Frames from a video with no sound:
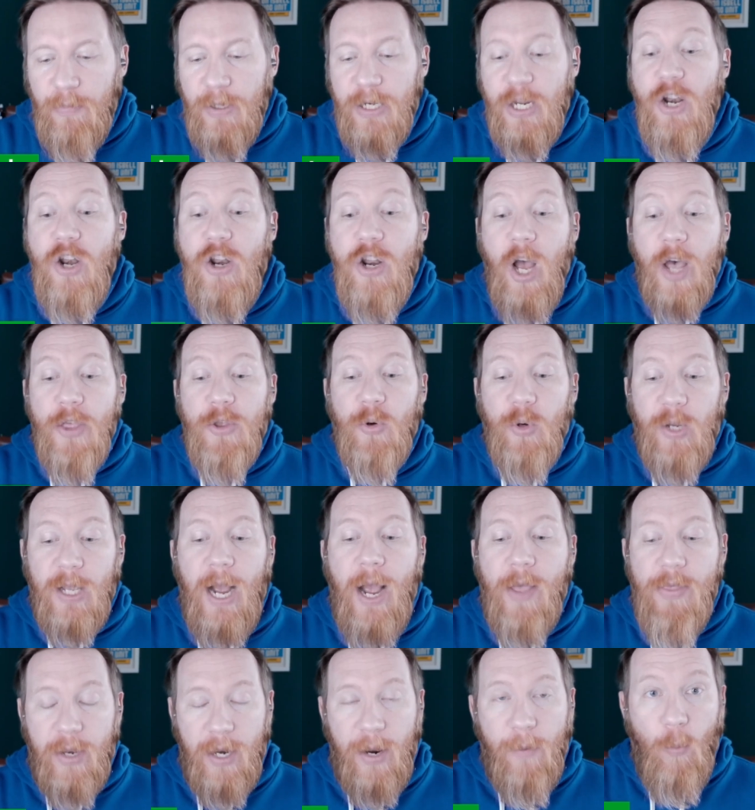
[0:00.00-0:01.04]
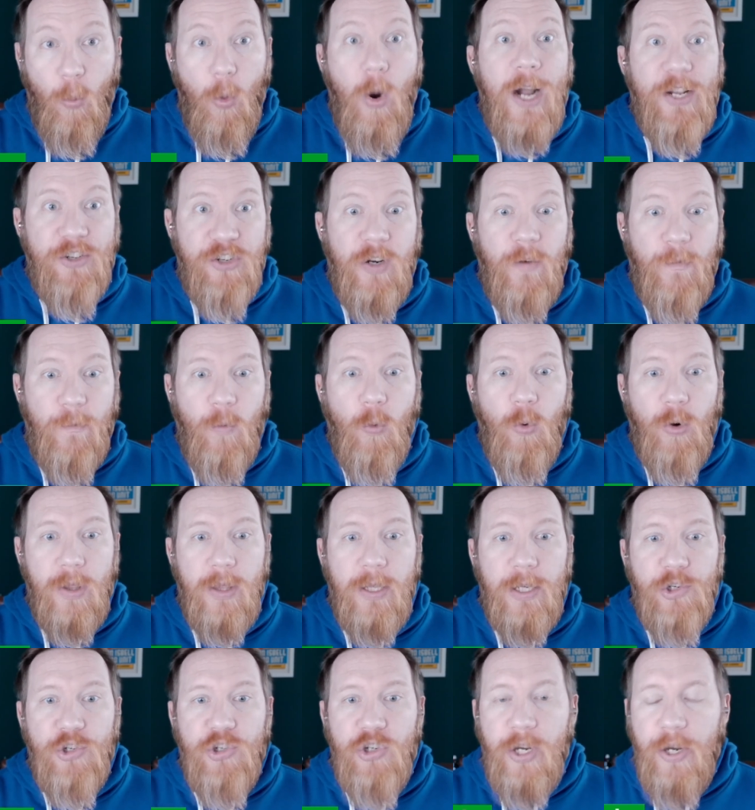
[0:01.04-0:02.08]
but another guy that I'm watching for
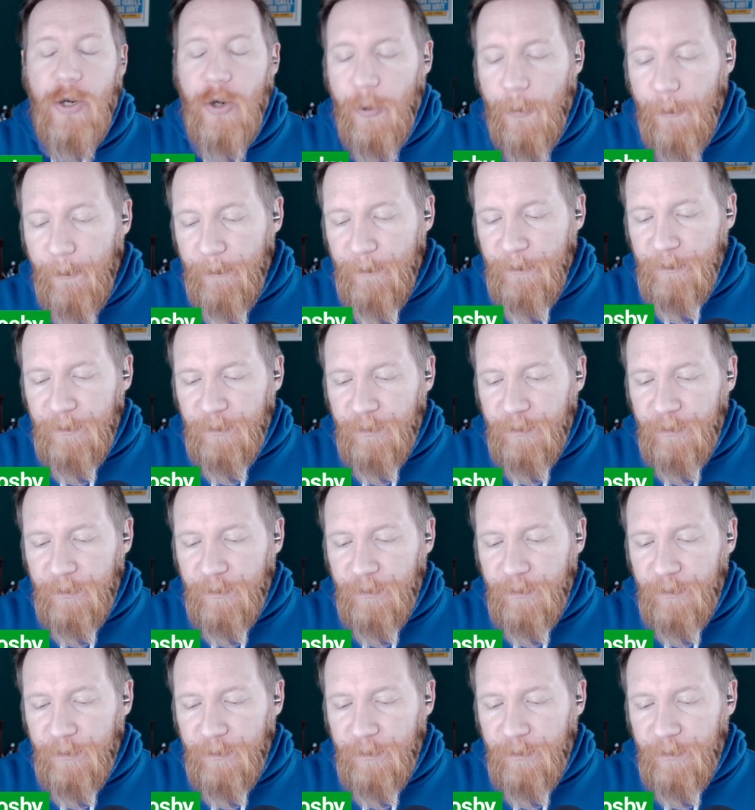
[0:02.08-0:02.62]
this year.